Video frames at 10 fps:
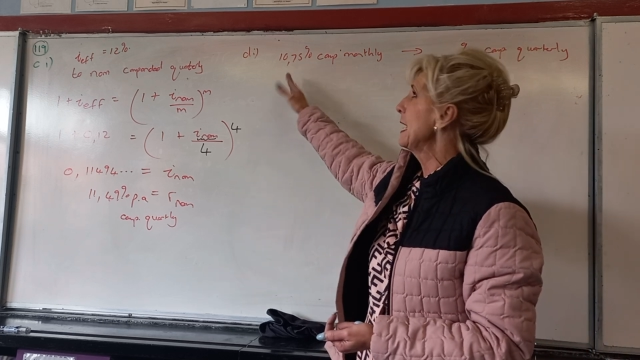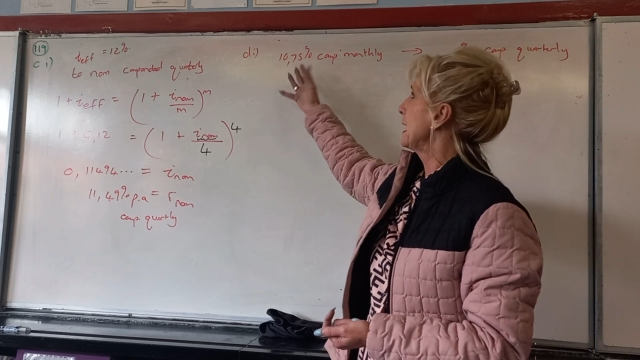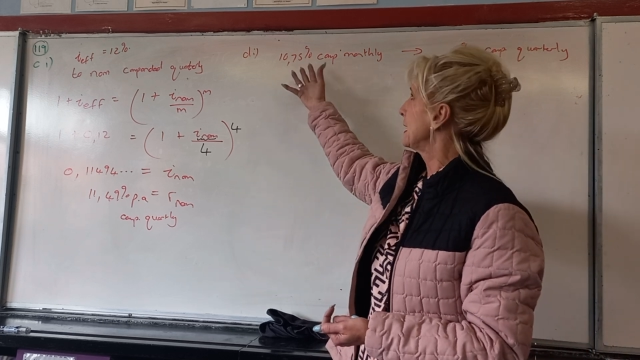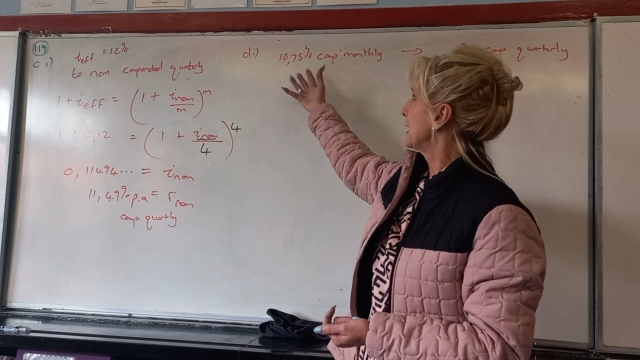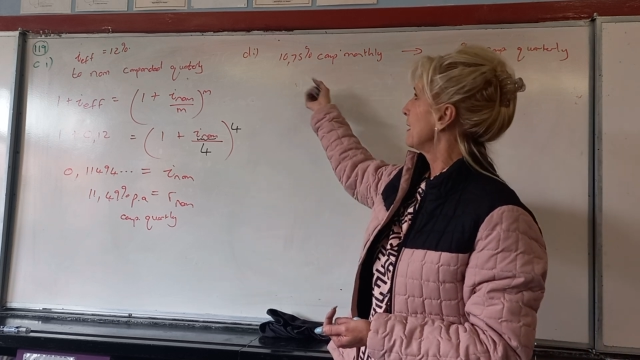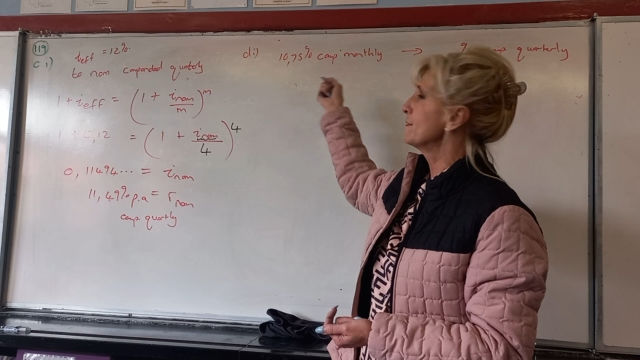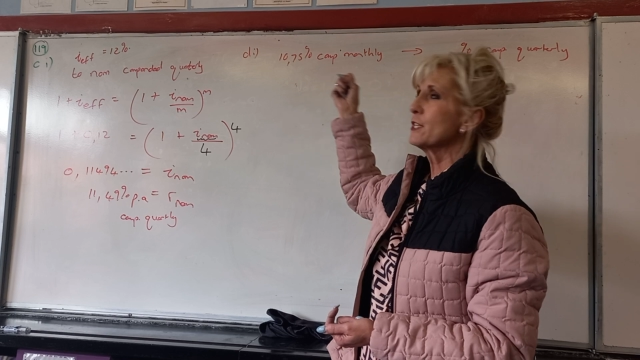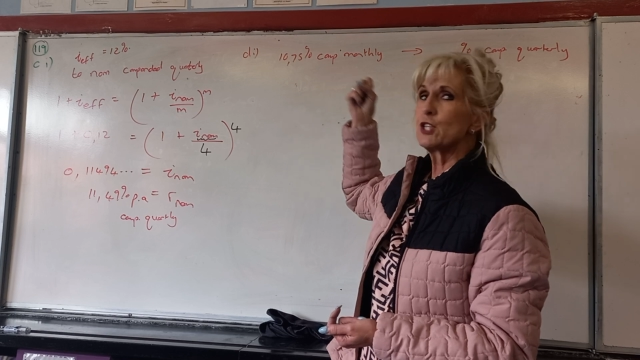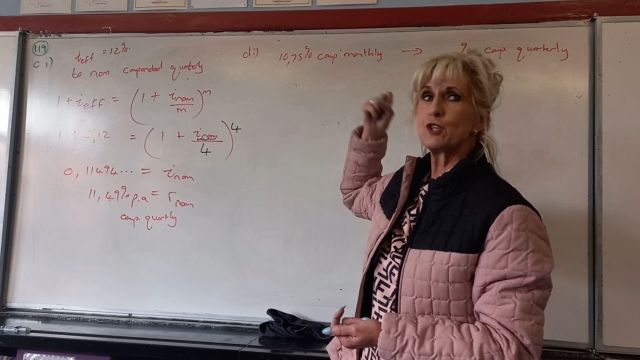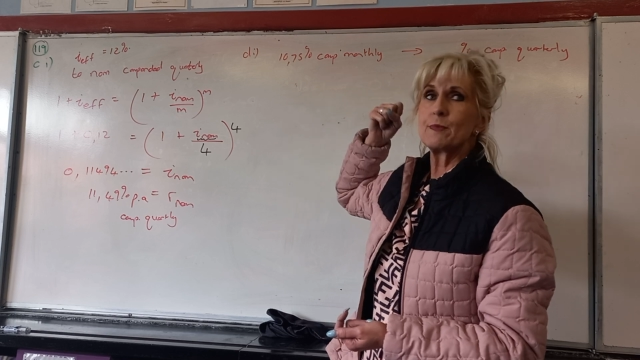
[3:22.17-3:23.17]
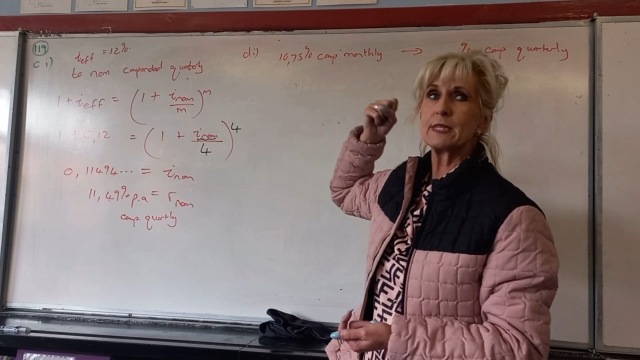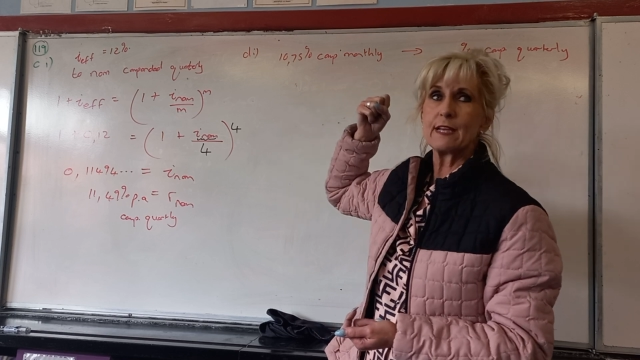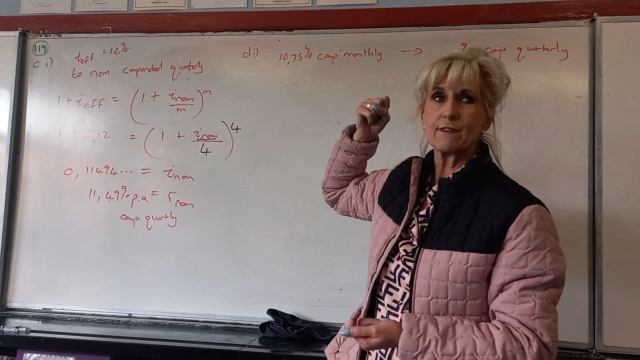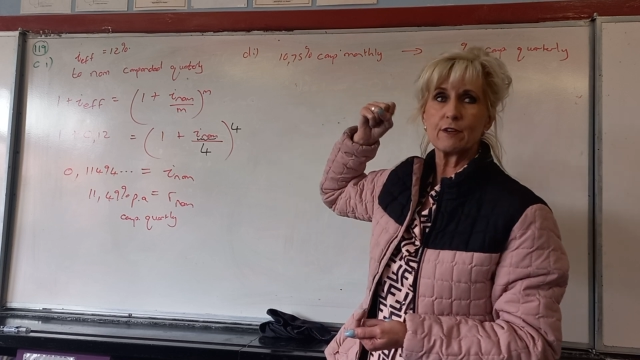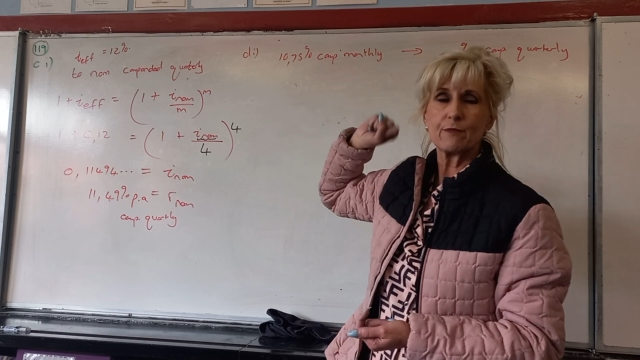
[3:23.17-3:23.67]
It gives it to me
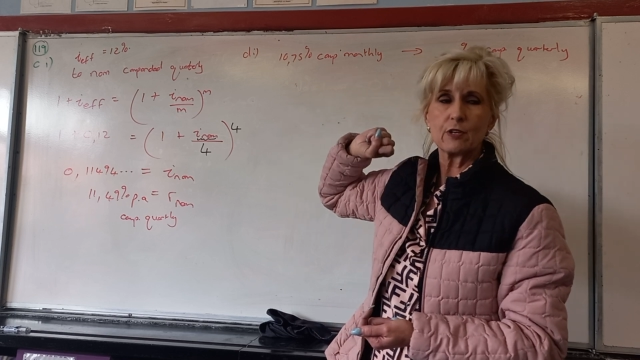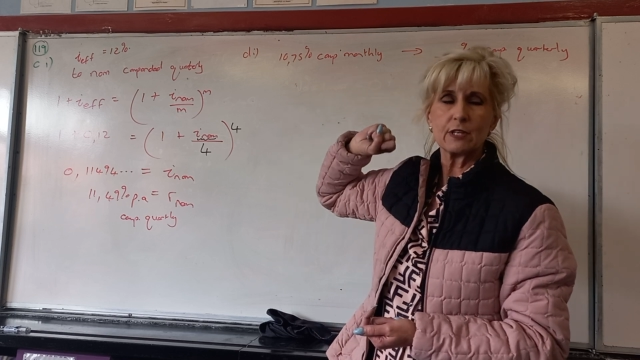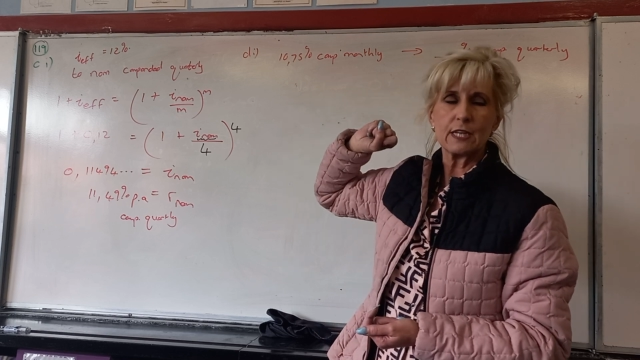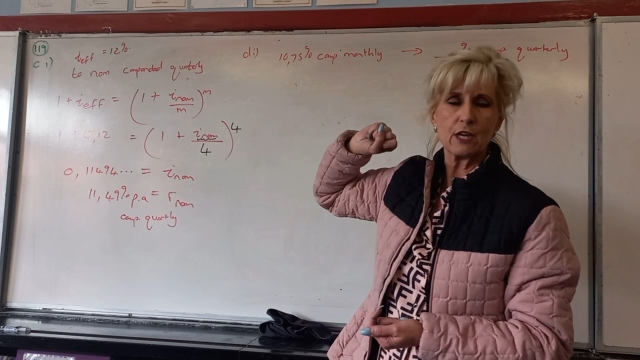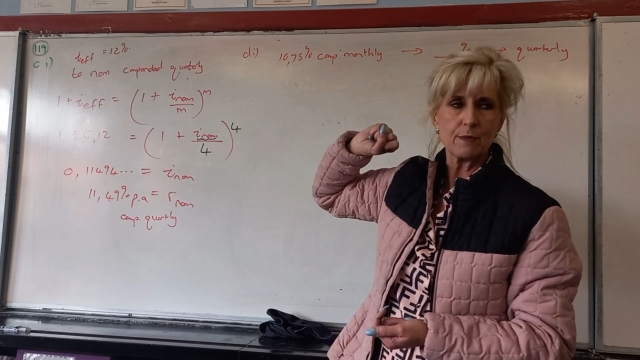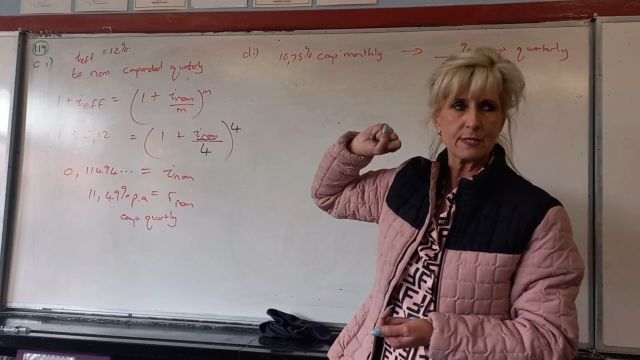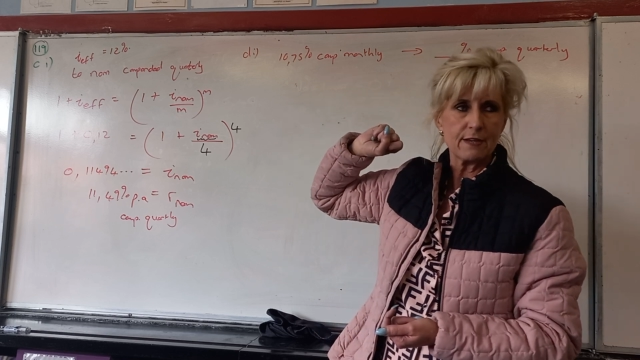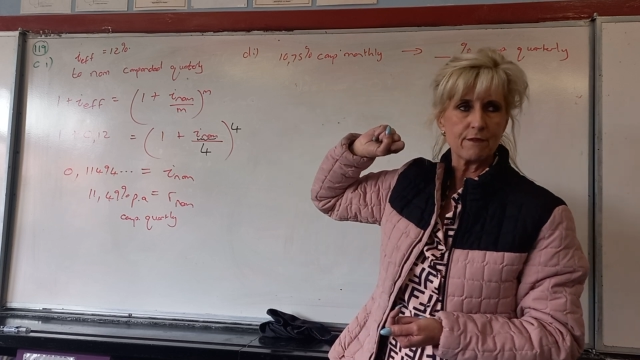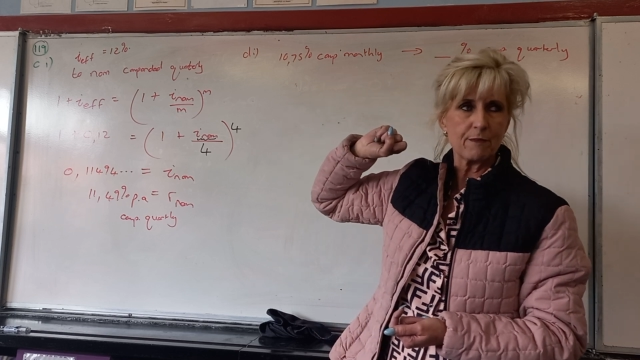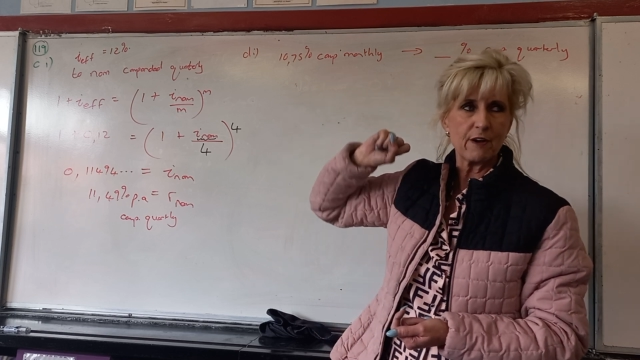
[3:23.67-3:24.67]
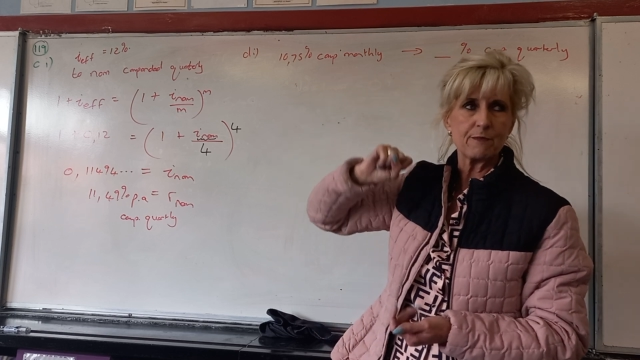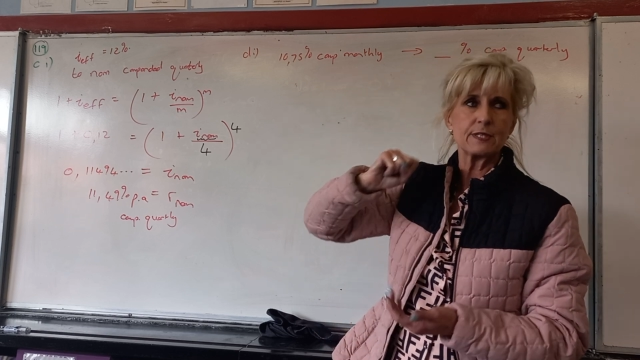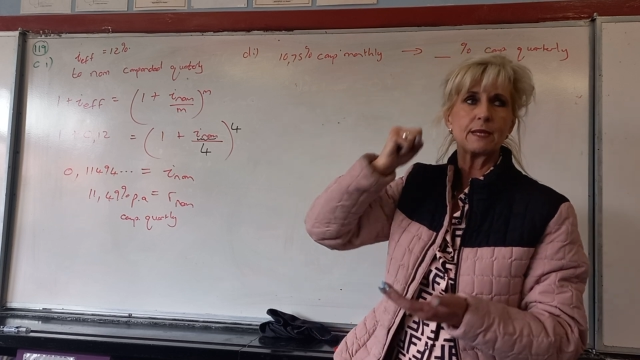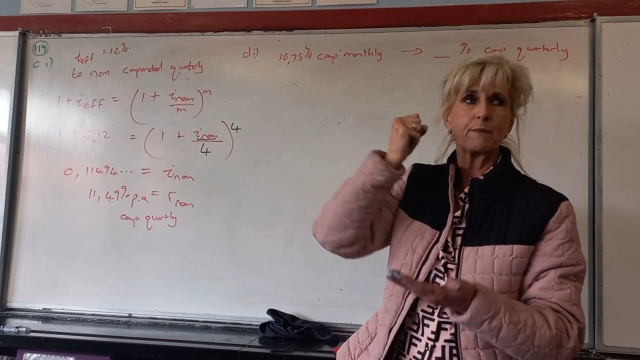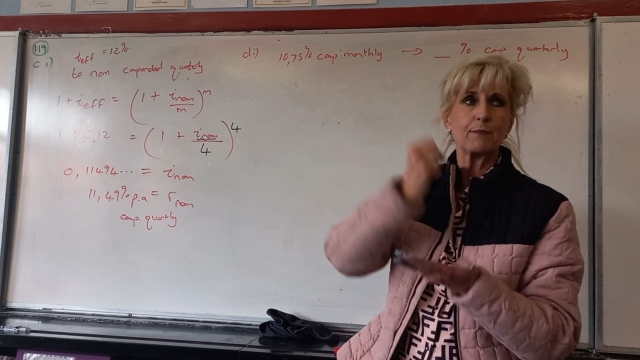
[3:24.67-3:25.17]

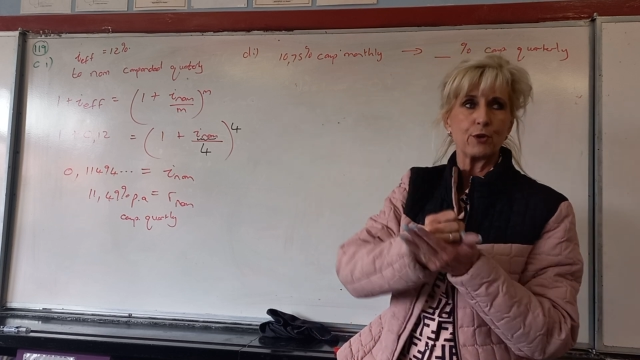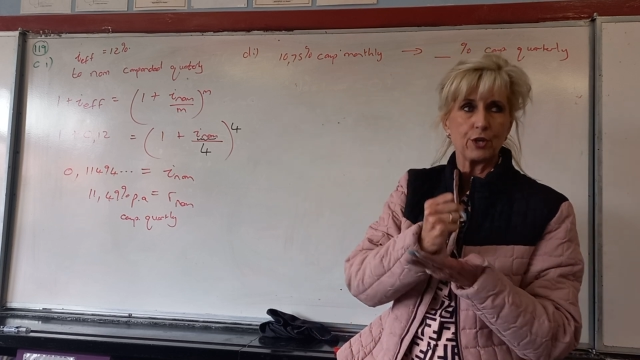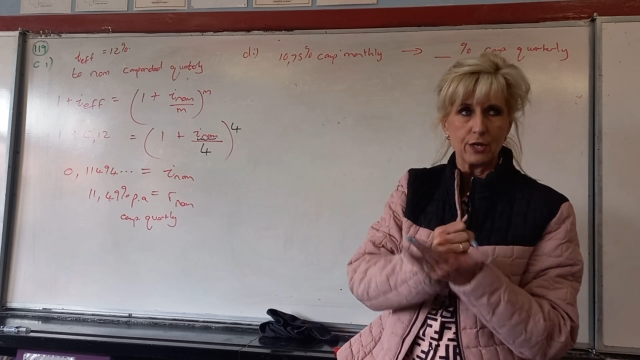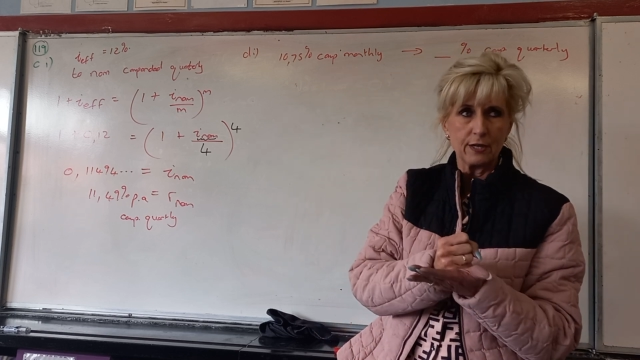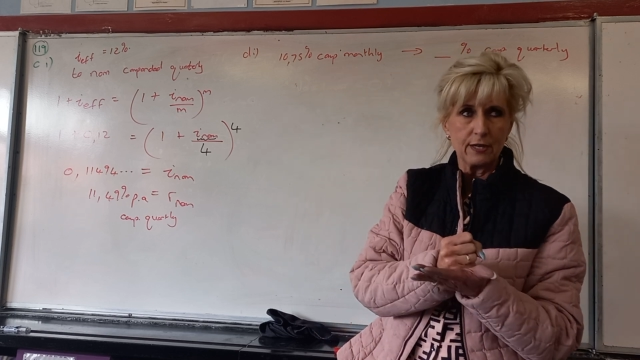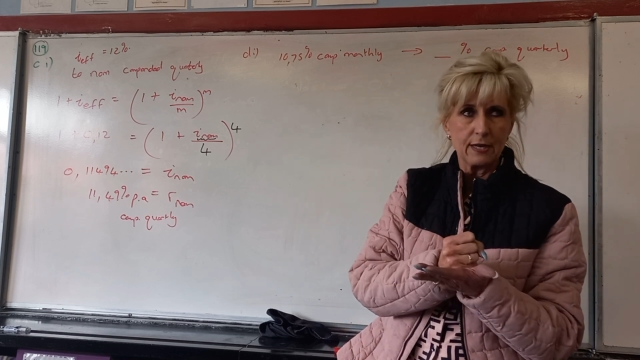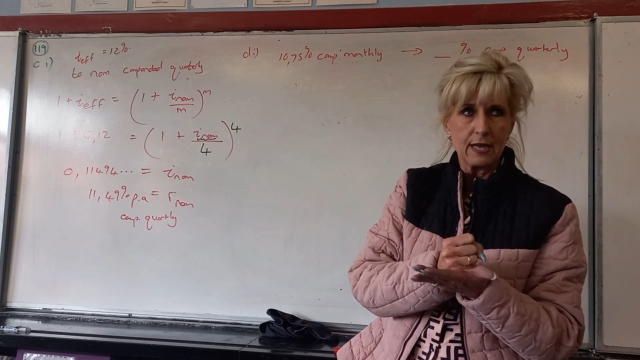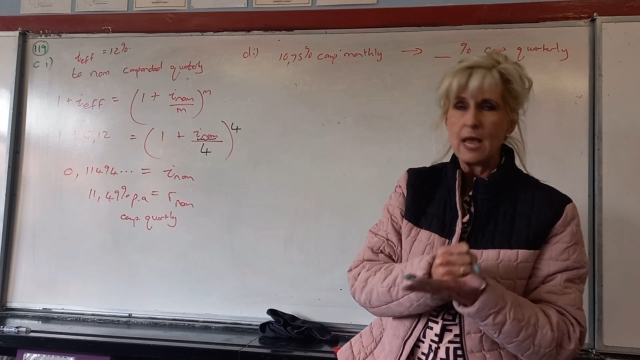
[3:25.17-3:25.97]
10,75% per year,